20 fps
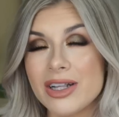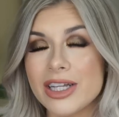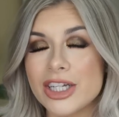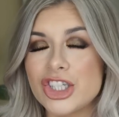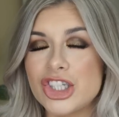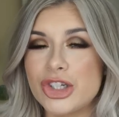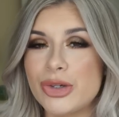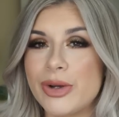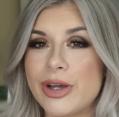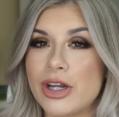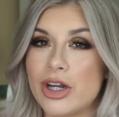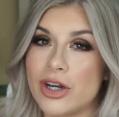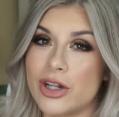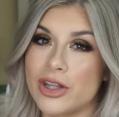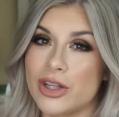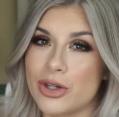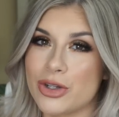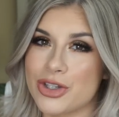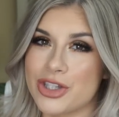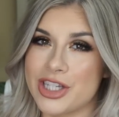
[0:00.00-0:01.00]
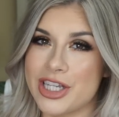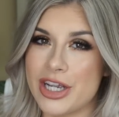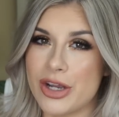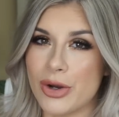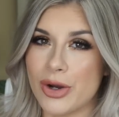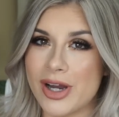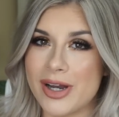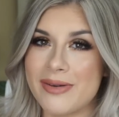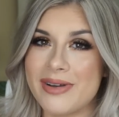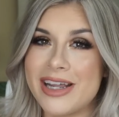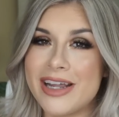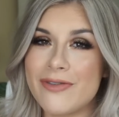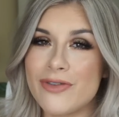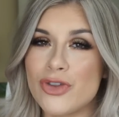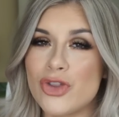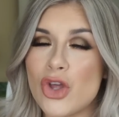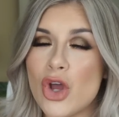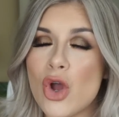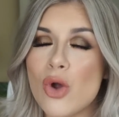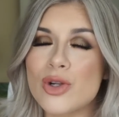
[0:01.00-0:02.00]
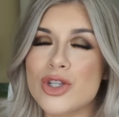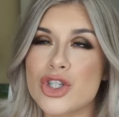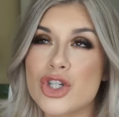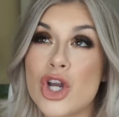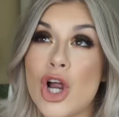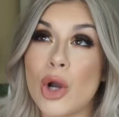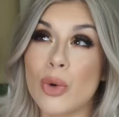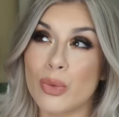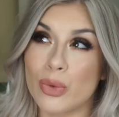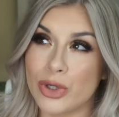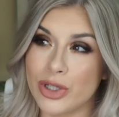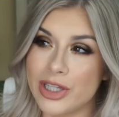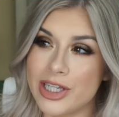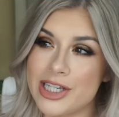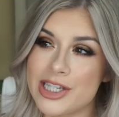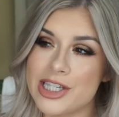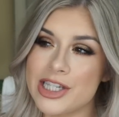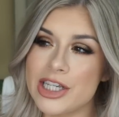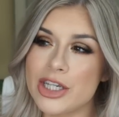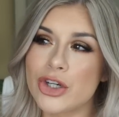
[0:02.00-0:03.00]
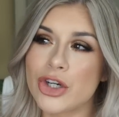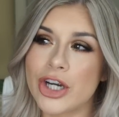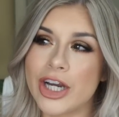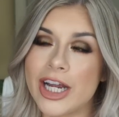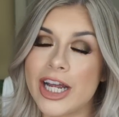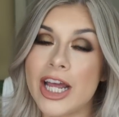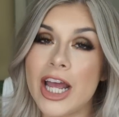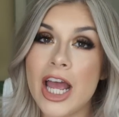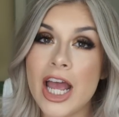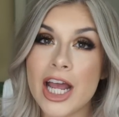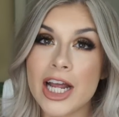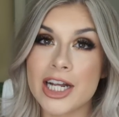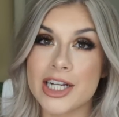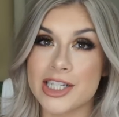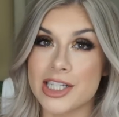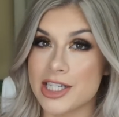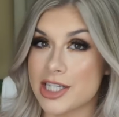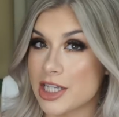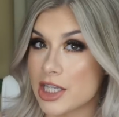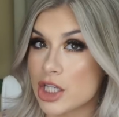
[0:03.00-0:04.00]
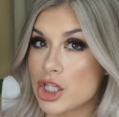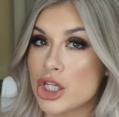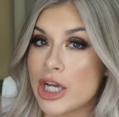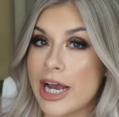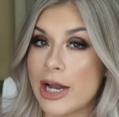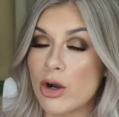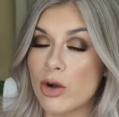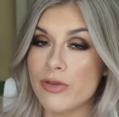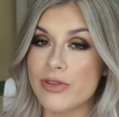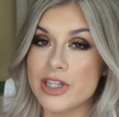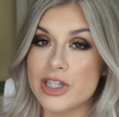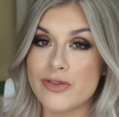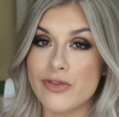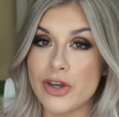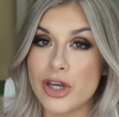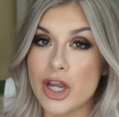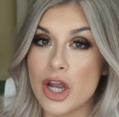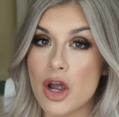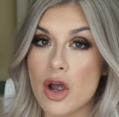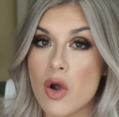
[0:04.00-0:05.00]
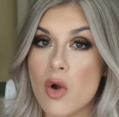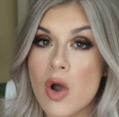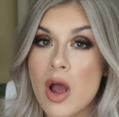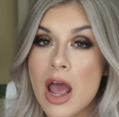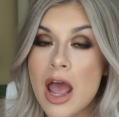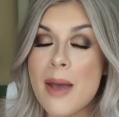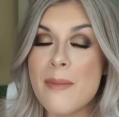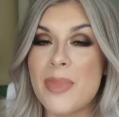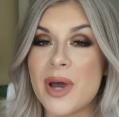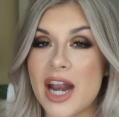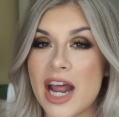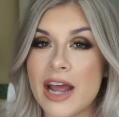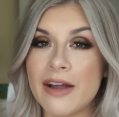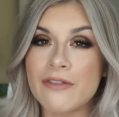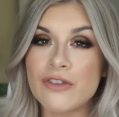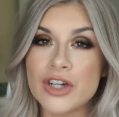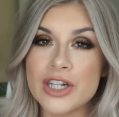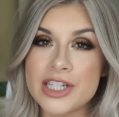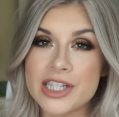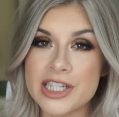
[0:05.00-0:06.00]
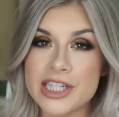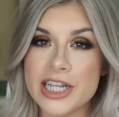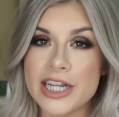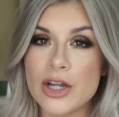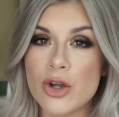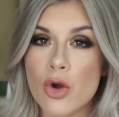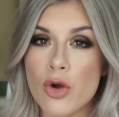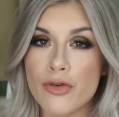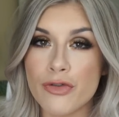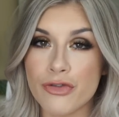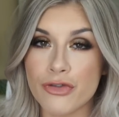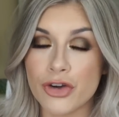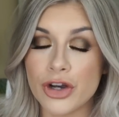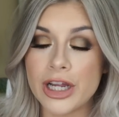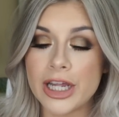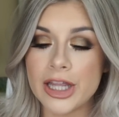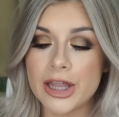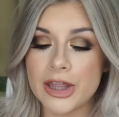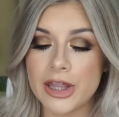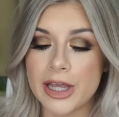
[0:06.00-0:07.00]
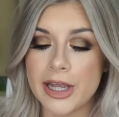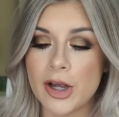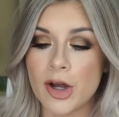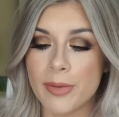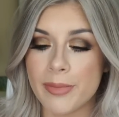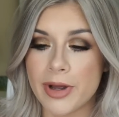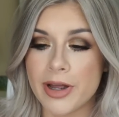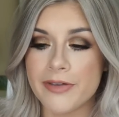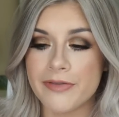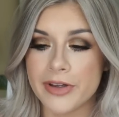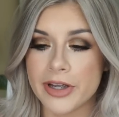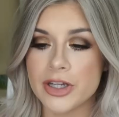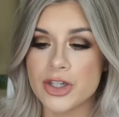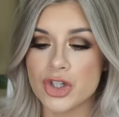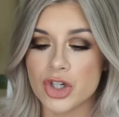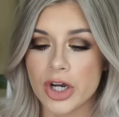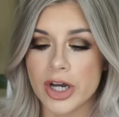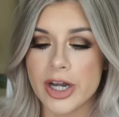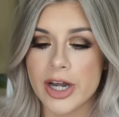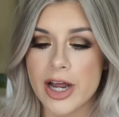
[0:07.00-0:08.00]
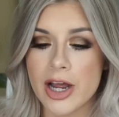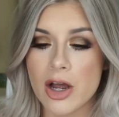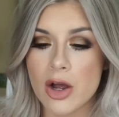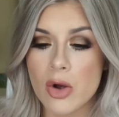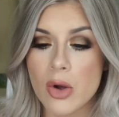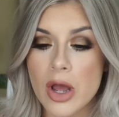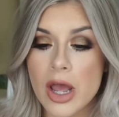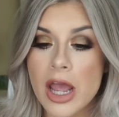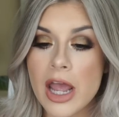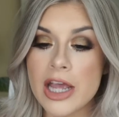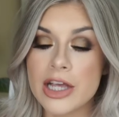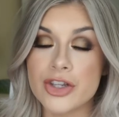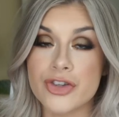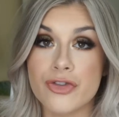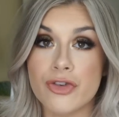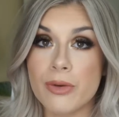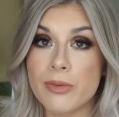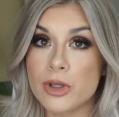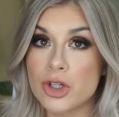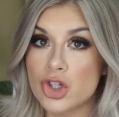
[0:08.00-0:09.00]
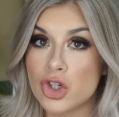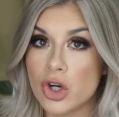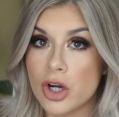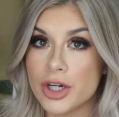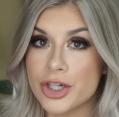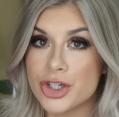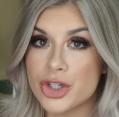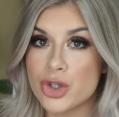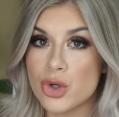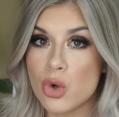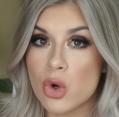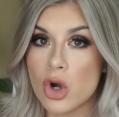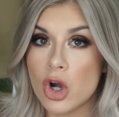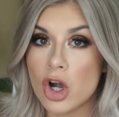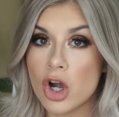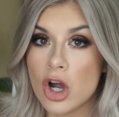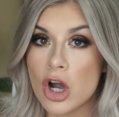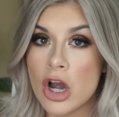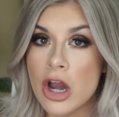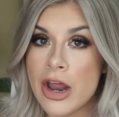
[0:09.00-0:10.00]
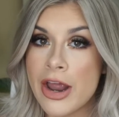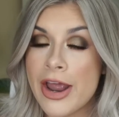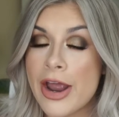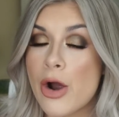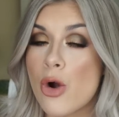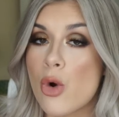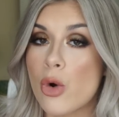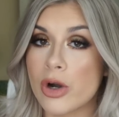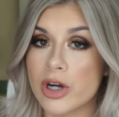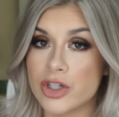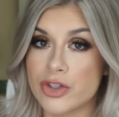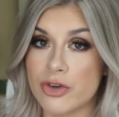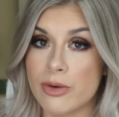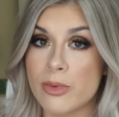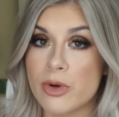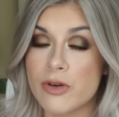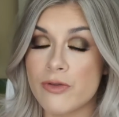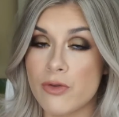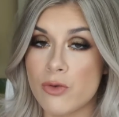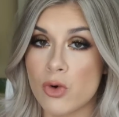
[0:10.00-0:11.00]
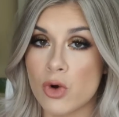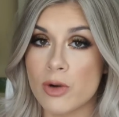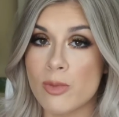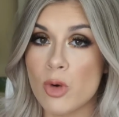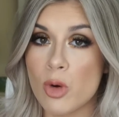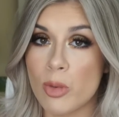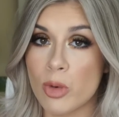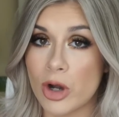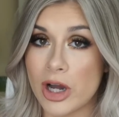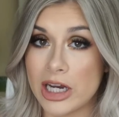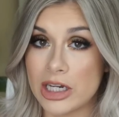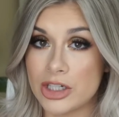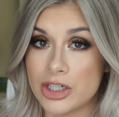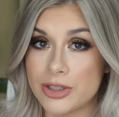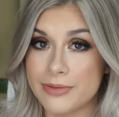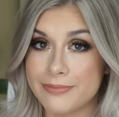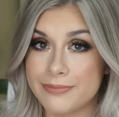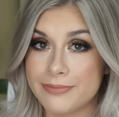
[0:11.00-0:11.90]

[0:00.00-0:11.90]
let you in on a little secret, even though it's not really secret because it's in the title of this video, but every single freaking thing on my face right now is from the drugstore or it's from an affordable brand.